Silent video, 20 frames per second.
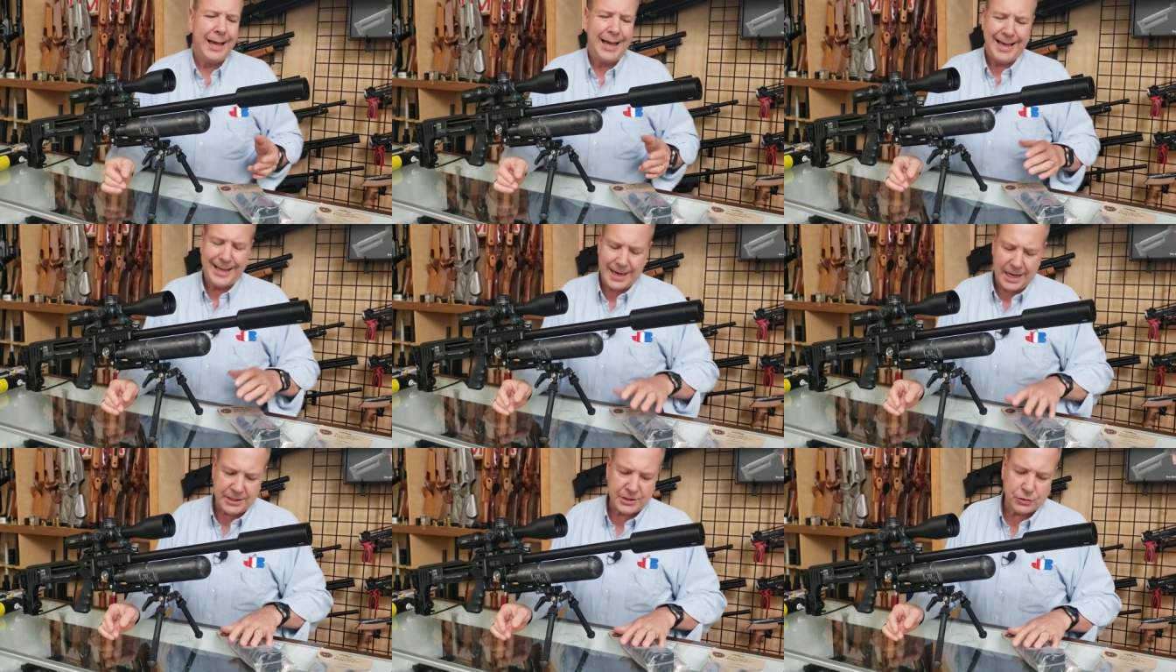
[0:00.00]

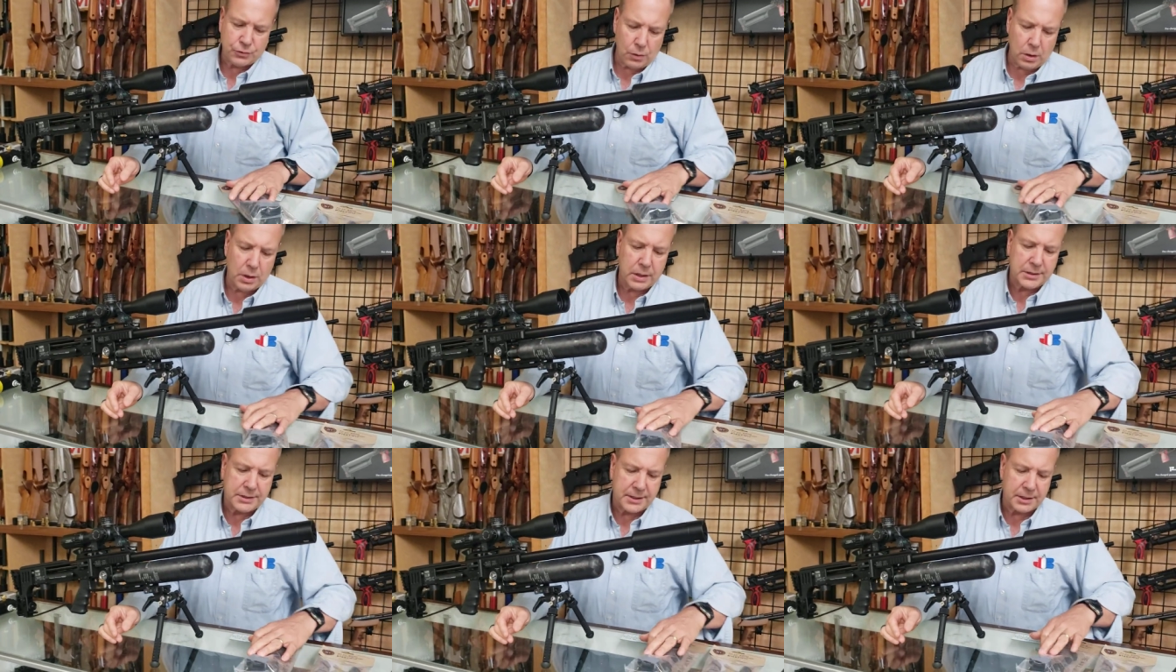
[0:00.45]
and I
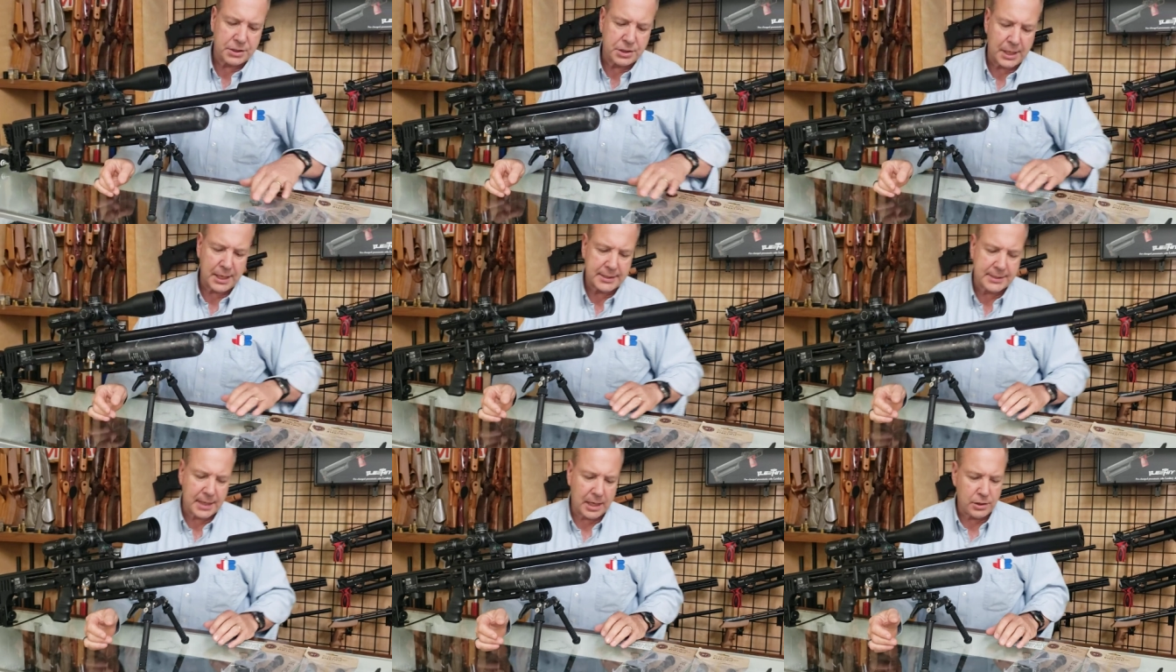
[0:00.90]
strongly
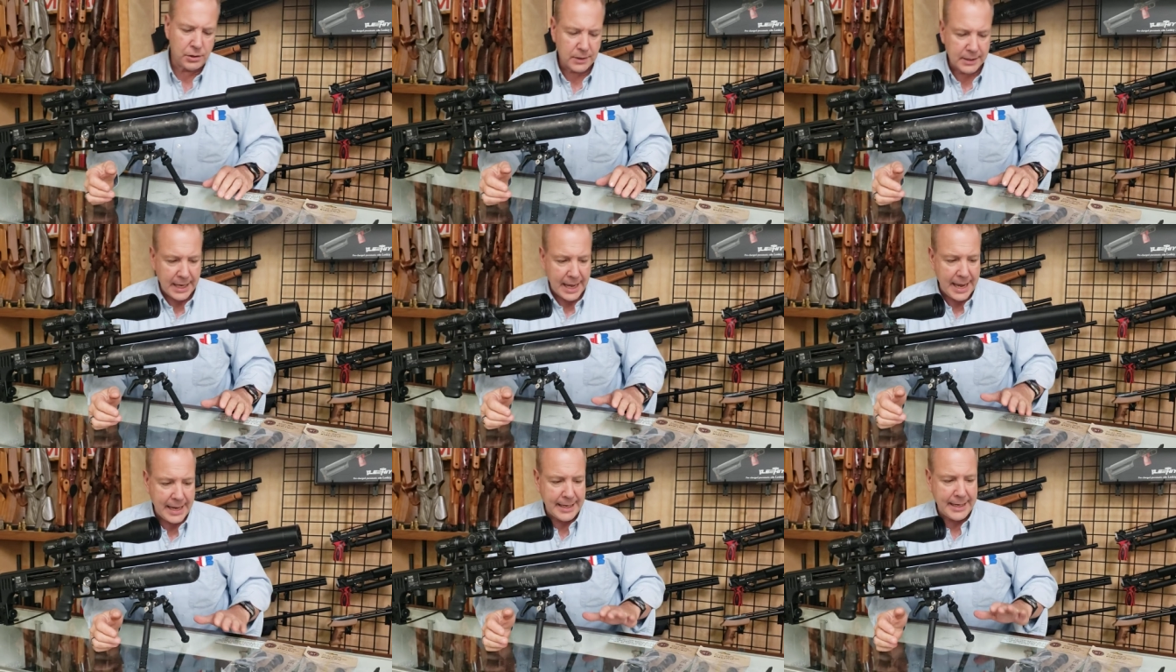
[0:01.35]
suggest that. You
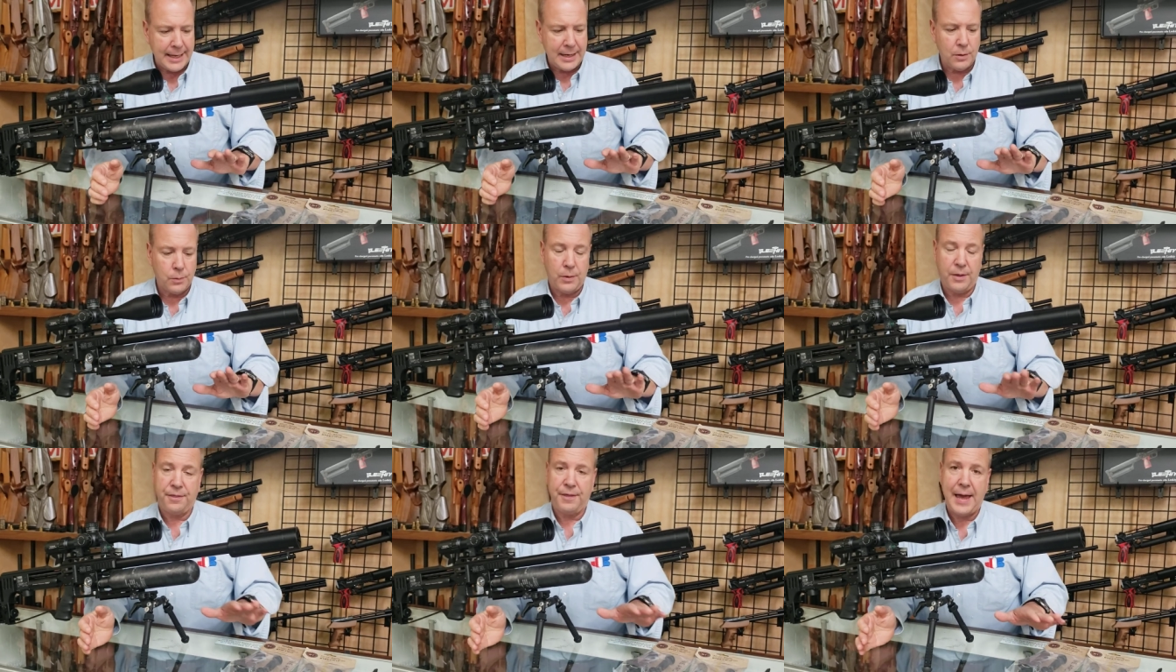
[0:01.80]
can get
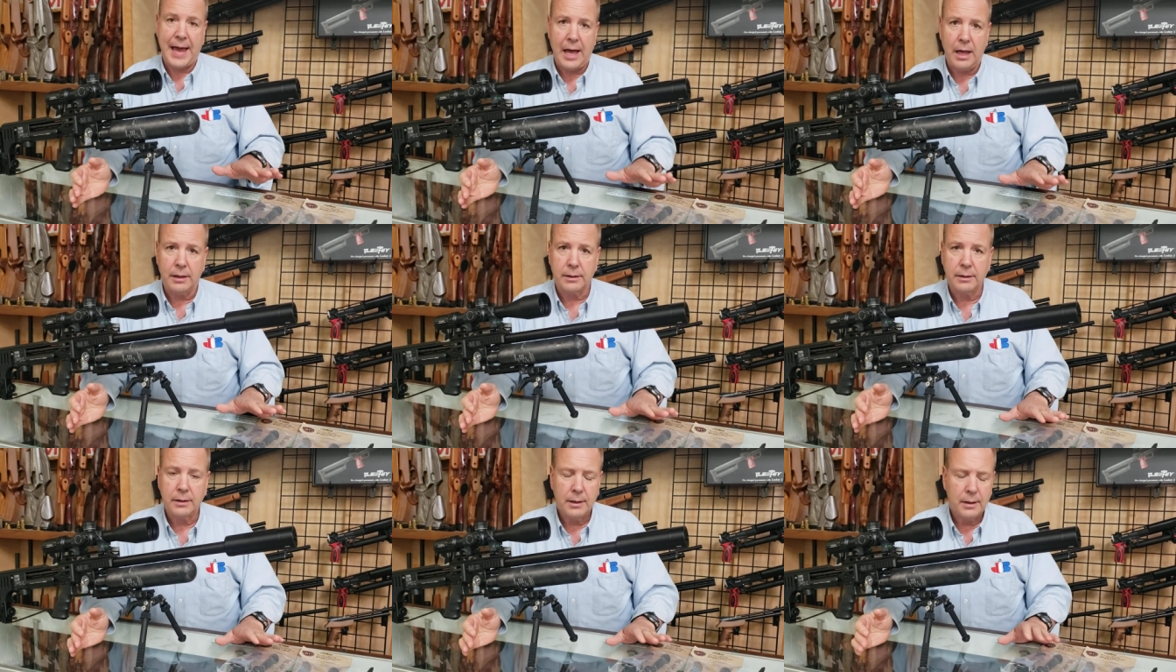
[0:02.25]
it
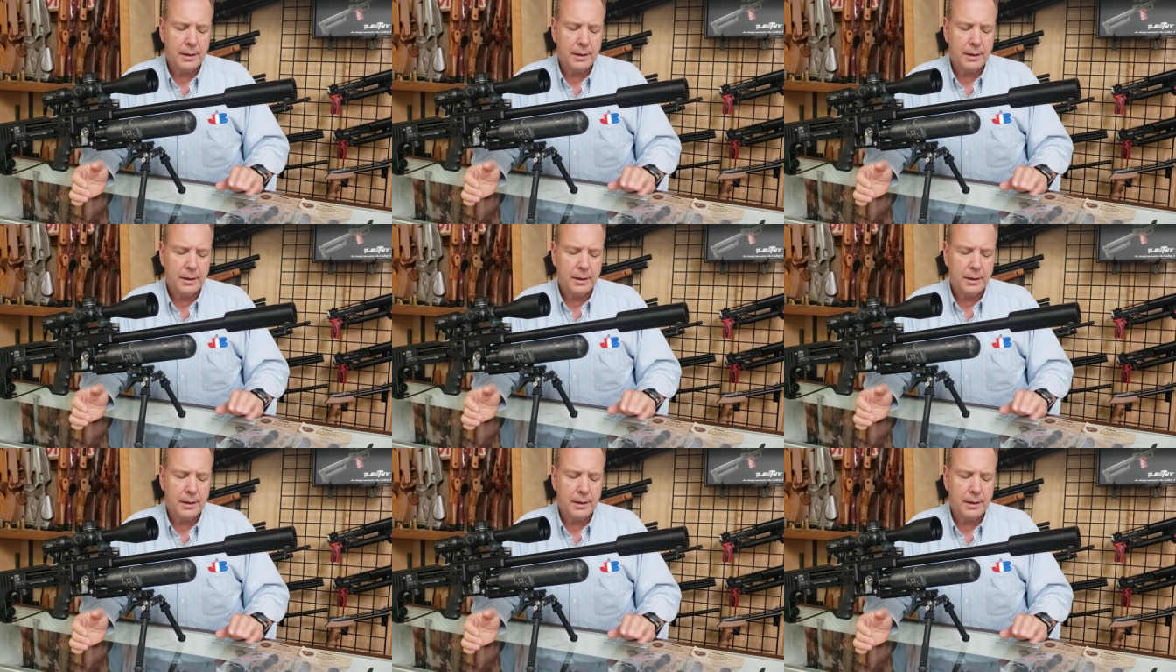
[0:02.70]
without,